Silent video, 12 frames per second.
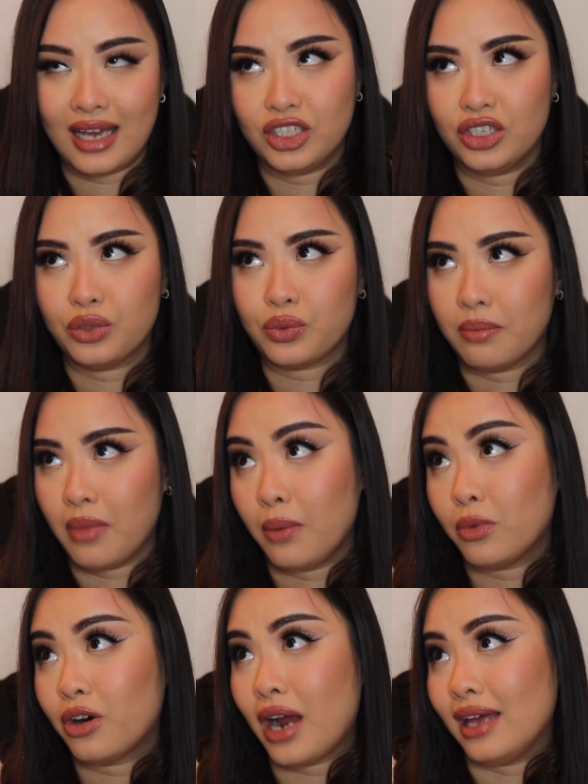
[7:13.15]
I just
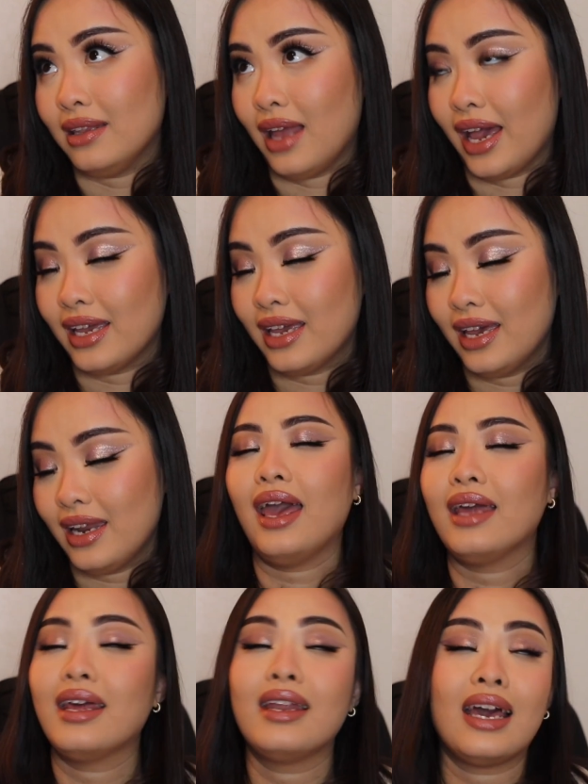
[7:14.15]
remember I like it
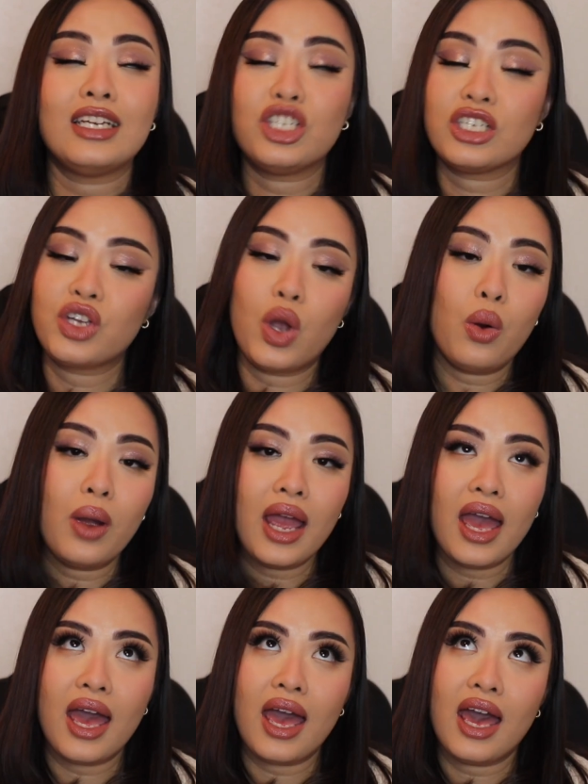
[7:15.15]
and then I just go
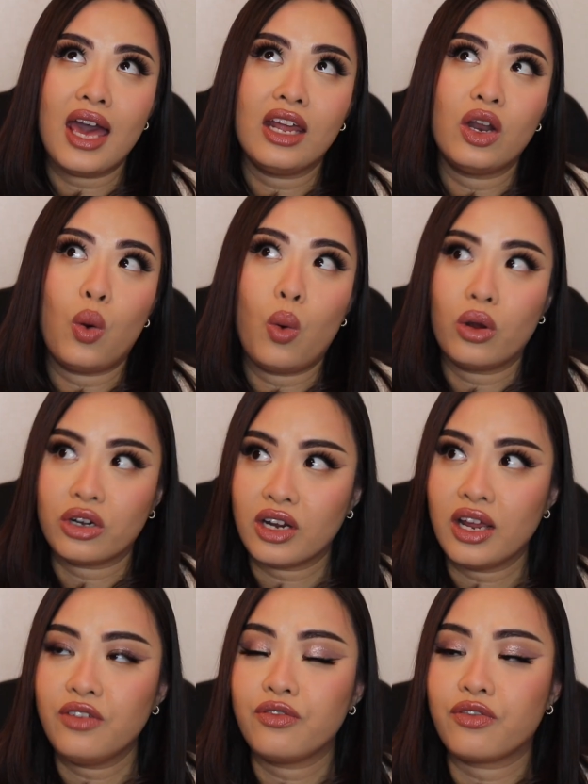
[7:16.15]
ahead
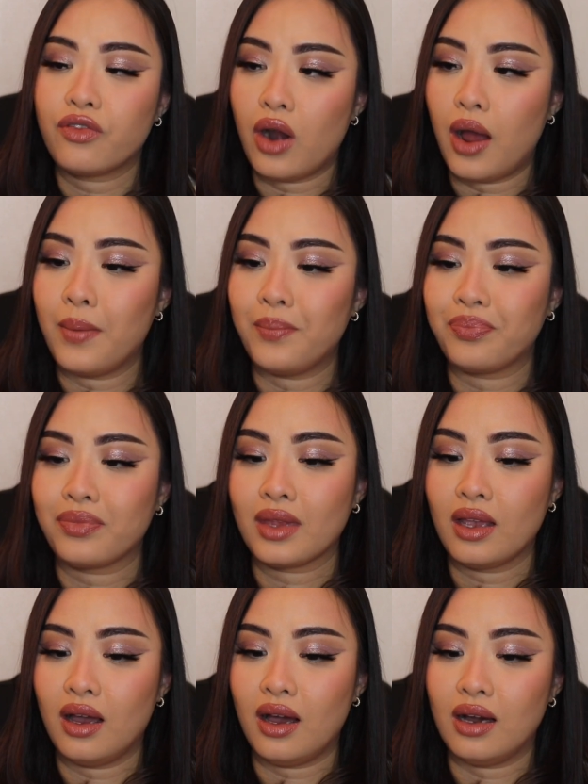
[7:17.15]
order it from
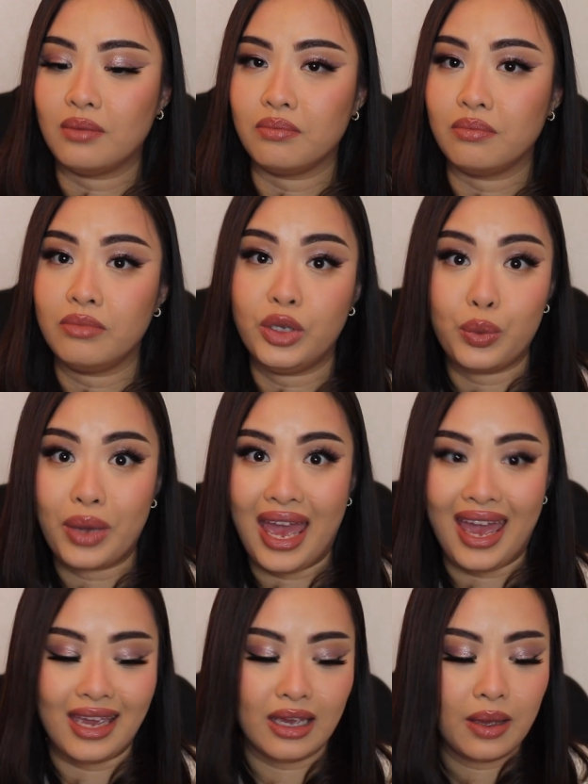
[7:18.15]

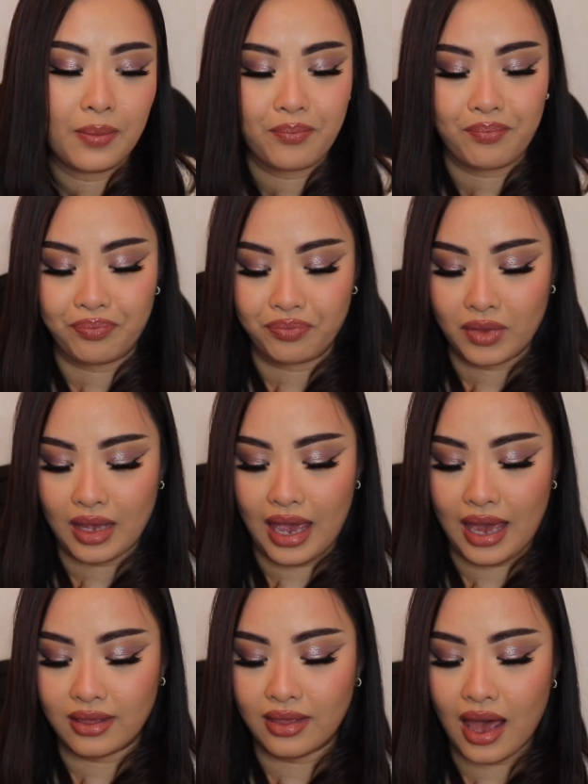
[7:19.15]
UK,
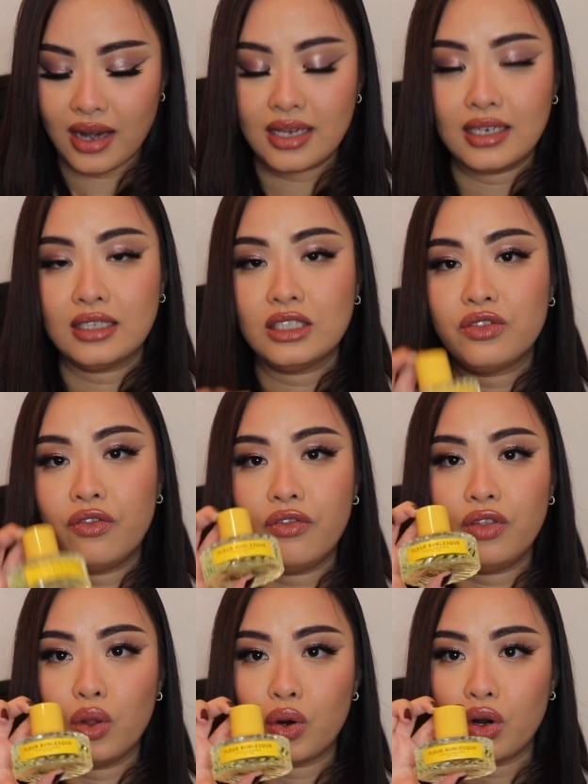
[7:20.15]
and that is
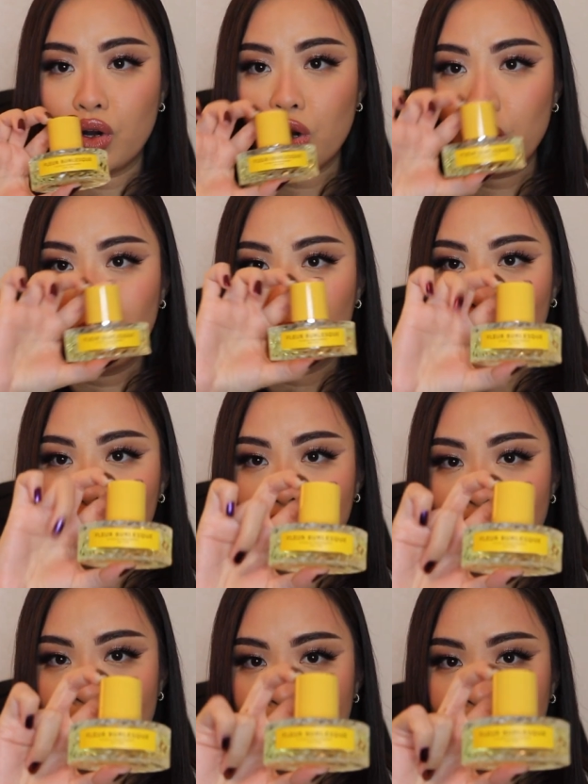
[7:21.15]
Fleur
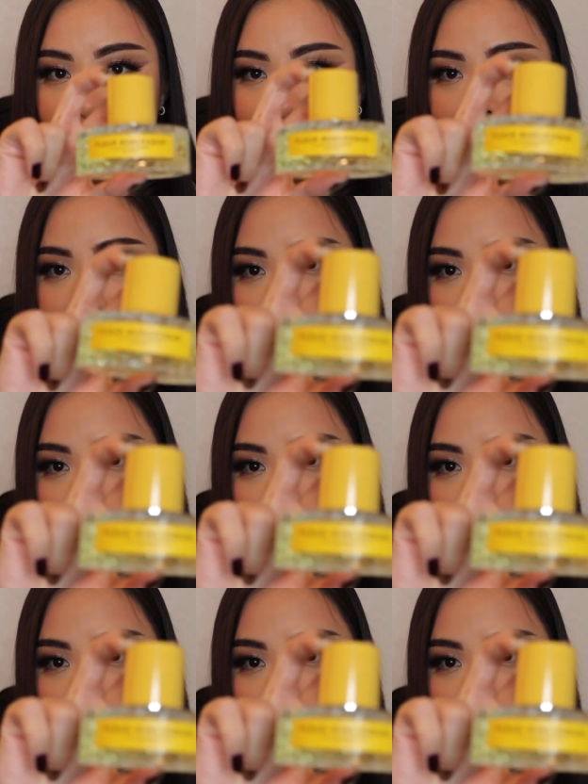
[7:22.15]
Burlesque.